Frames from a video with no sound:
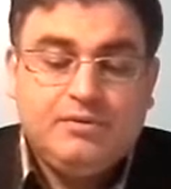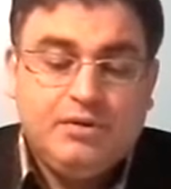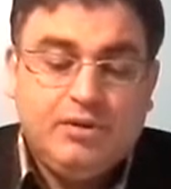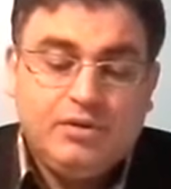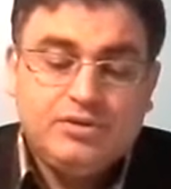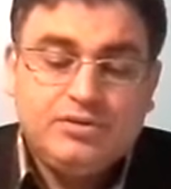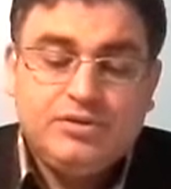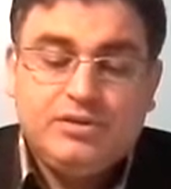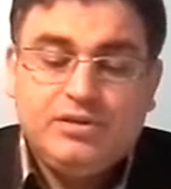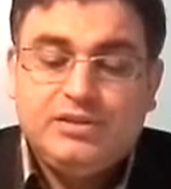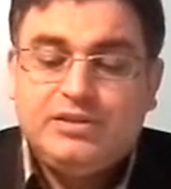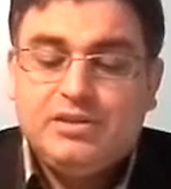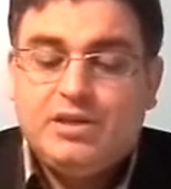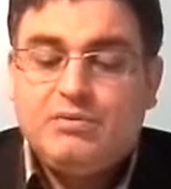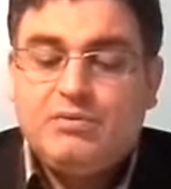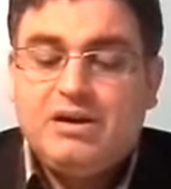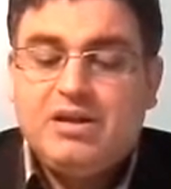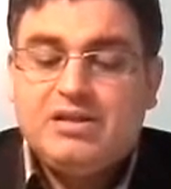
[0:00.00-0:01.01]
Also, it
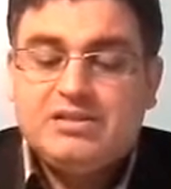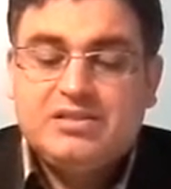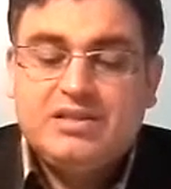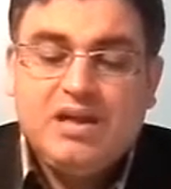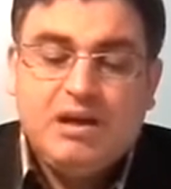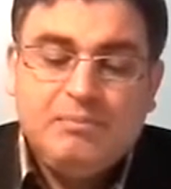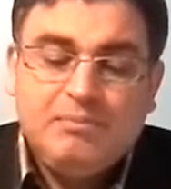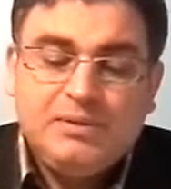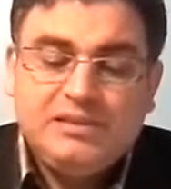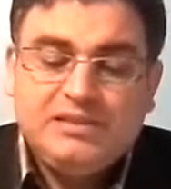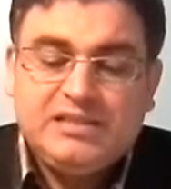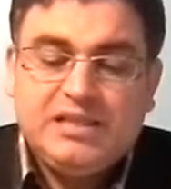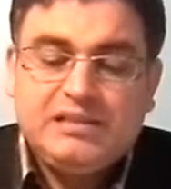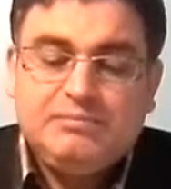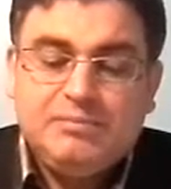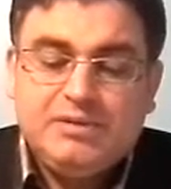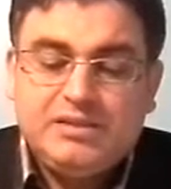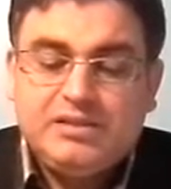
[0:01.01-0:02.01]
requires complex
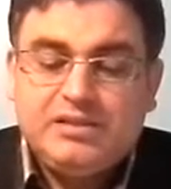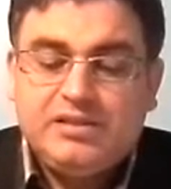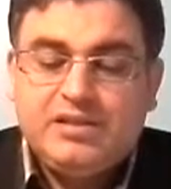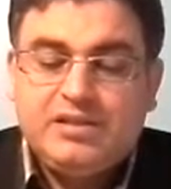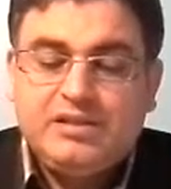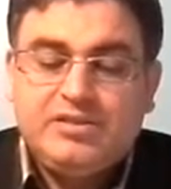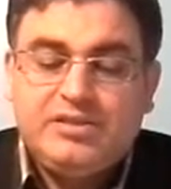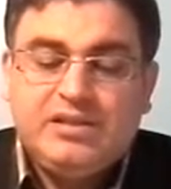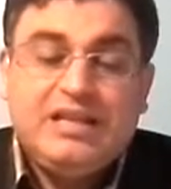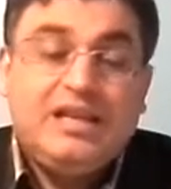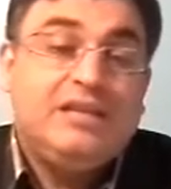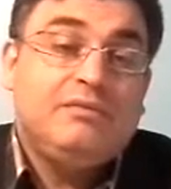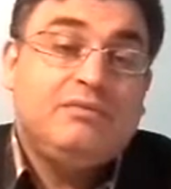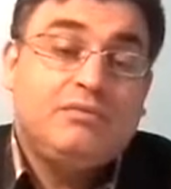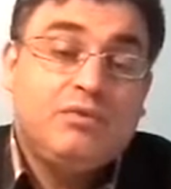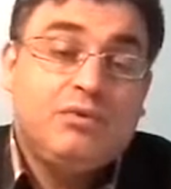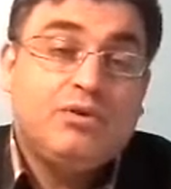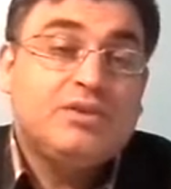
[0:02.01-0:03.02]
administration, and
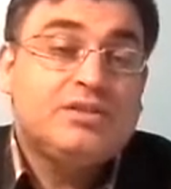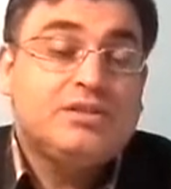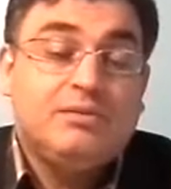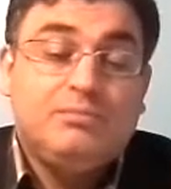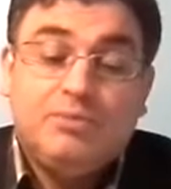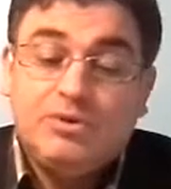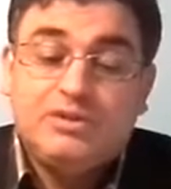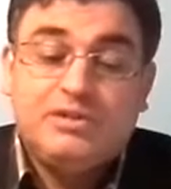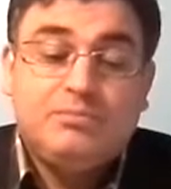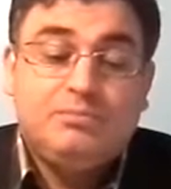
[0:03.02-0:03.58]
of course, the most